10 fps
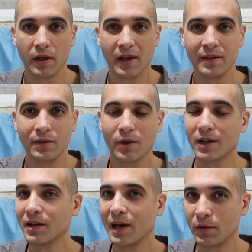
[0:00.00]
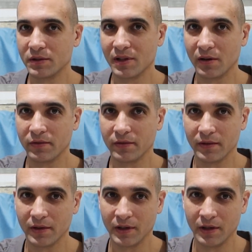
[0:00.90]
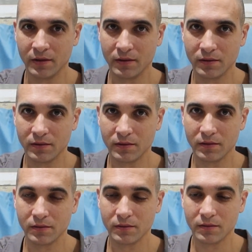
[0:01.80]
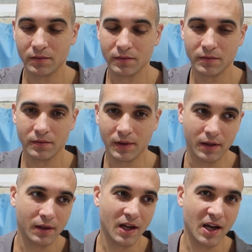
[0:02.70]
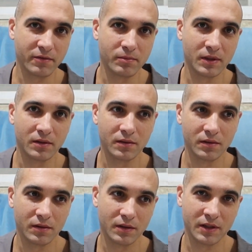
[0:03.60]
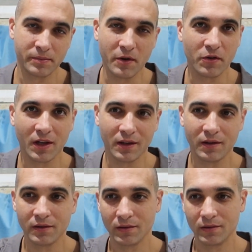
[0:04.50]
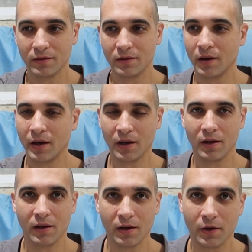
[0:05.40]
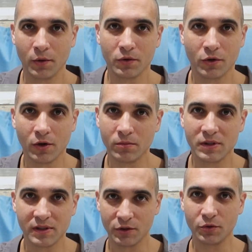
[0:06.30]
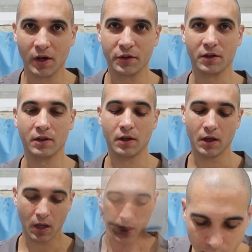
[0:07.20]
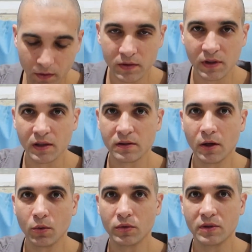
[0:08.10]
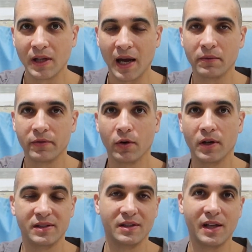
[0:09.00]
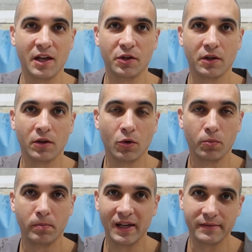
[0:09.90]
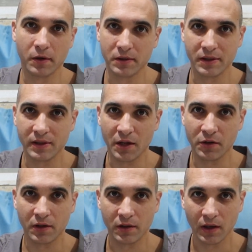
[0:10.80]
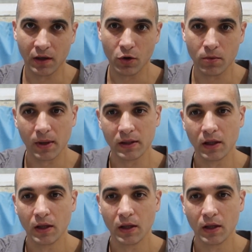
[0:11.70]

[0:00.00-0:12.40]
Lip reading: And you can't allow itself not in life, but especially not in real acute combat situation. There is no time for hesitation, no place for hesitation in real combat.